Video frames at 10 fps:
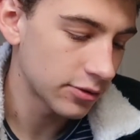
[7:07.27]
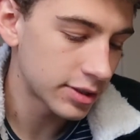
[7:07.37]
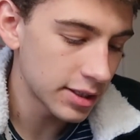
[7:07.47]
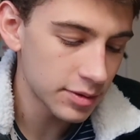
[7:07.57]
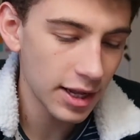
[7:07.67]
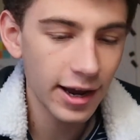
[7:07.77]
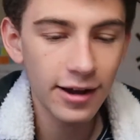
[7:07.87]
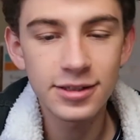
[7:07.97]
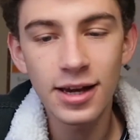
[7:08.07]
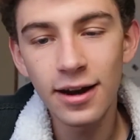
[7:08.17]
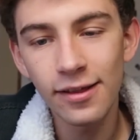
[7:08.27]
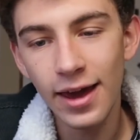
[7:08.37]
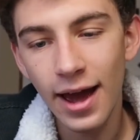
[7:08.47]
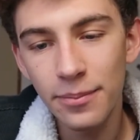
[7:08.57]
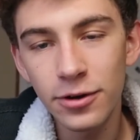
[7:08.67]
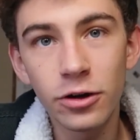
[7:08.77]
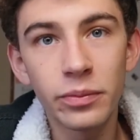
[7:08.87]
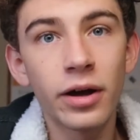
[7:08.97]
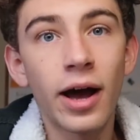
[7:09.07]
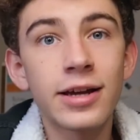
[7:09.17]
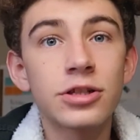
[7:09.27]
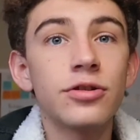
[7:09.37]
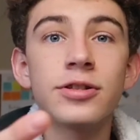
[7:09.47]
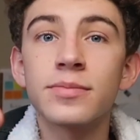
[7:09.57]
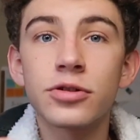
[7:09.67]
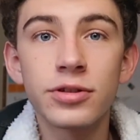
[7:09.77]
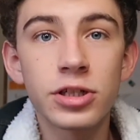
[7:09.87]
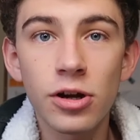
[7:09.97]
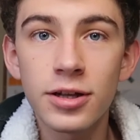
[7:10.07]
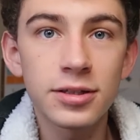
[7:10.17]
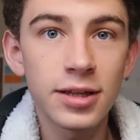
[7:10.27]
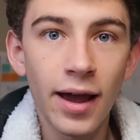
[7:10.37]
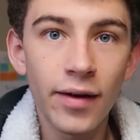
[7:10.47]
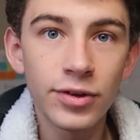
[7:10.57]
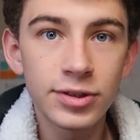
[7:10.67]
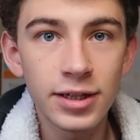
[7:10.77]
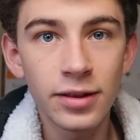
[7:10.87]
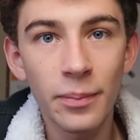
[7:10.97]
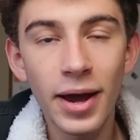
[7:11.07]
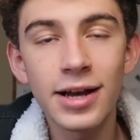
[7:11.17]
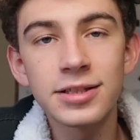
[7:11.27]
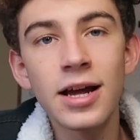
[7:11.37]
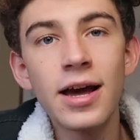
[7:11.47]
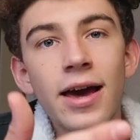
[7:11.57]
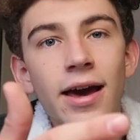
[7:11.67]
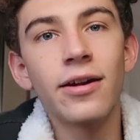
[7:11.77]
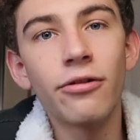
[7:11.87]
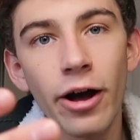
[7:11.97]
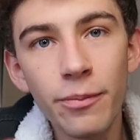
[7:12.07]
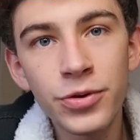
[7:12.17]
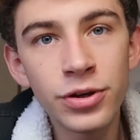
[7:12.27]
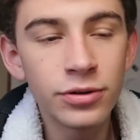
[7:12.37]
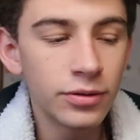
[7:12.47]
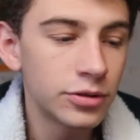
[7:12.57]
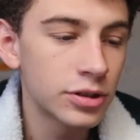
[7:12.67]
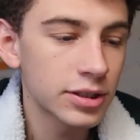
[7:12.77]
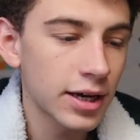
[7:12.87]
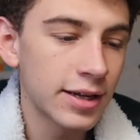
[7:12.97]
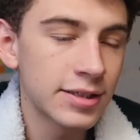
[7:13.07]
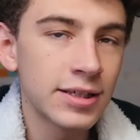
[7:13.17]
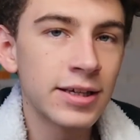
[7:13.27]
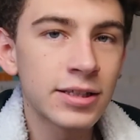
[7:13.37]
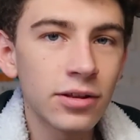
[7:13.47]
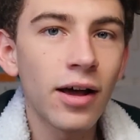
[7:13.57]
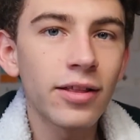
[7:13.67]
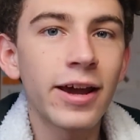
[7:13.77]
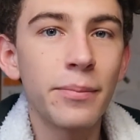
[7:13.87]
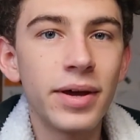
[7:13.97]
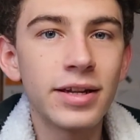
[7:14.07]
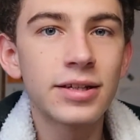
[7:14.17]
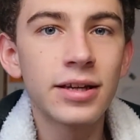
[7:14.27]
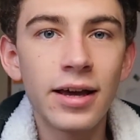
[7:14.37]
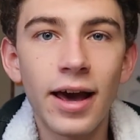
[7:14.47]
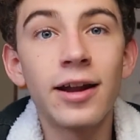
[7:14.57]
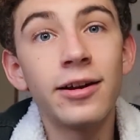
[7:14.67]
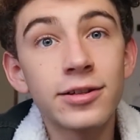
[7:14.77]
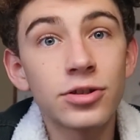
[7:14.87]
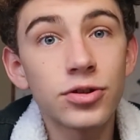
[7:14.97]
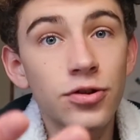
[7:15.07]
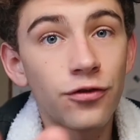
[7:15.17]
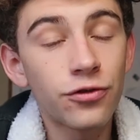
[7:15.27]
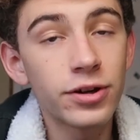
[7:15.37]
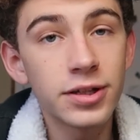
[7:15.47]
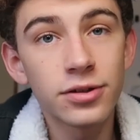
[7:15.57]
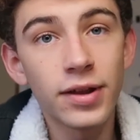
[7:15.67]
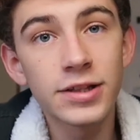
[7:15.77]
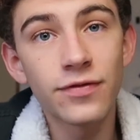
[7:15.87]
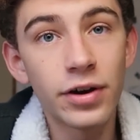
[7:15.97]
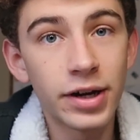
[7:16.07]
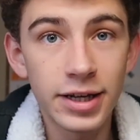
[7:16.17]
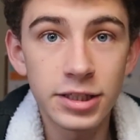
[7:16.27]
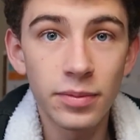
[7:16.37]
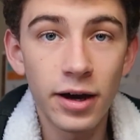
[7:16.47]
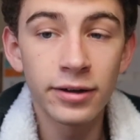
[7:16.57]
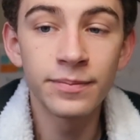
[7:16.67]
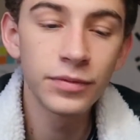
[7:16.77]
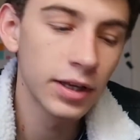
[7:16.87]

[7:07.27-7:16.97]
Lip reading: So it seems that I got signed out of the app here, but I can show you some screenshots because I have used it in the past. It'll help you just kind of see. It's a lot like Mint, and it is also free, so that's very nice about it.